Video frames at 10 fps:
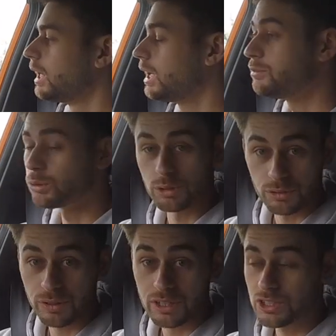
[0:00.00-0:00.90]
if you want to
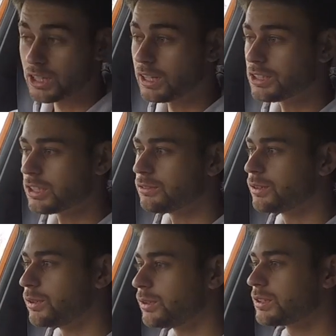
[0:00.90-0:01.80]
fast charge it of
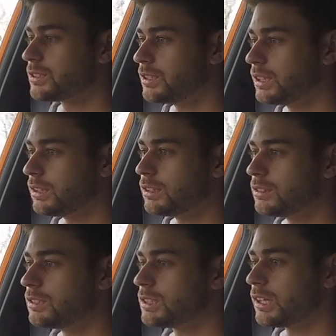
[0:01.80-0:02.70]
course you can
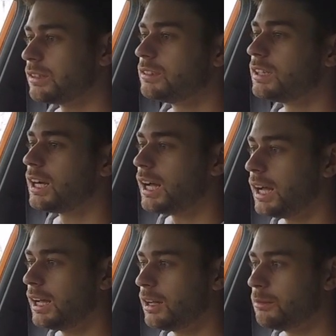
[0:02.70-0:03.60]
do so
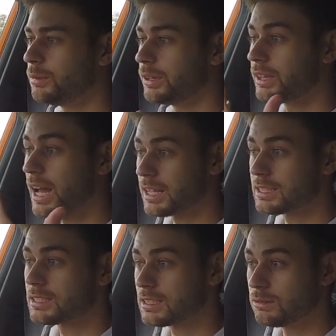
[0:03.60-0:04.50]
uh, but that
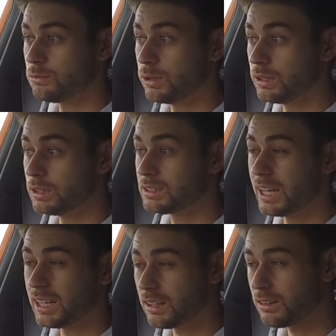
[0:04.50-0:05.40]
will
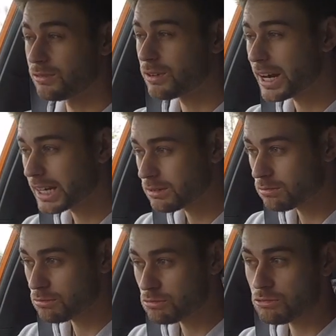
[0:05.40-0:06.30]
take
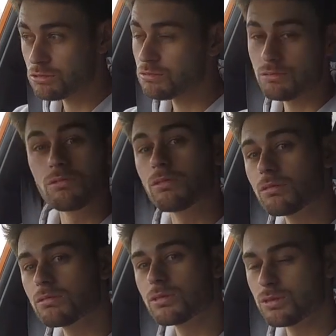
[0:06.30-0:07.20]
around
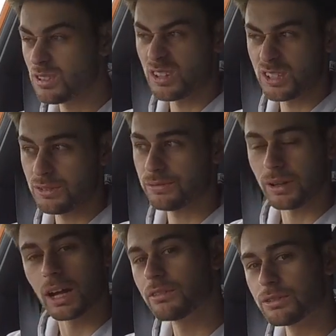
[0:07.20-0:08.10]

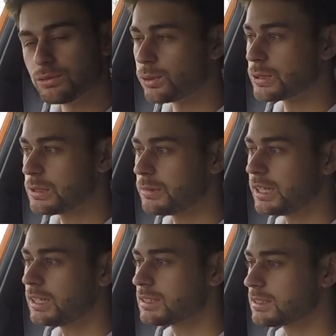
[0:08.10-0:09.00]
35 to 40
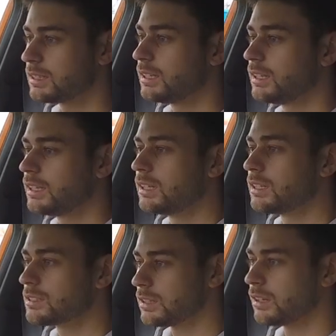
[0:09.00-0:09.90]
minutes
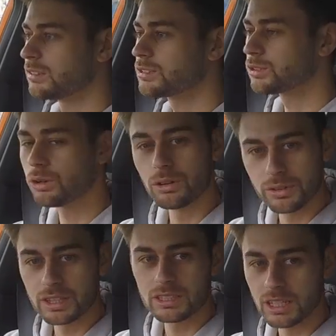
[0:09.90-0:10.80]
so sort of
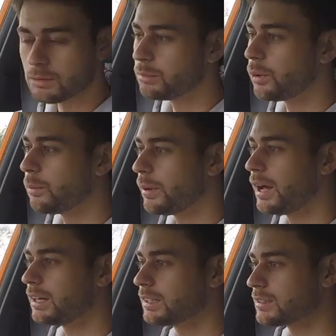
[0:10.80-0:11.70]
in the same
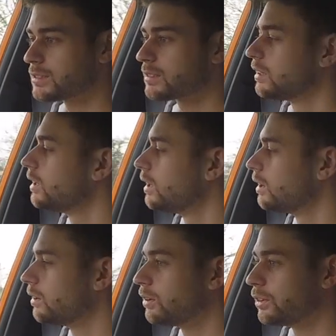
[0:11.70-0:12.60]
ballpark as
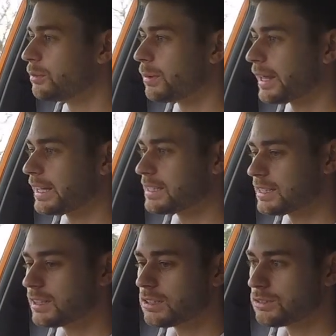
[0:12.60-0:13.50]
other players
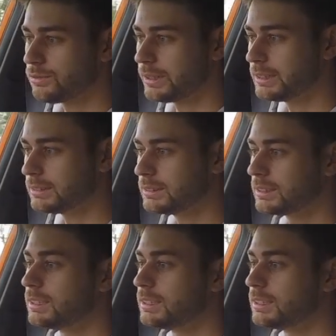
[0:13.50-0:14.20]
in this field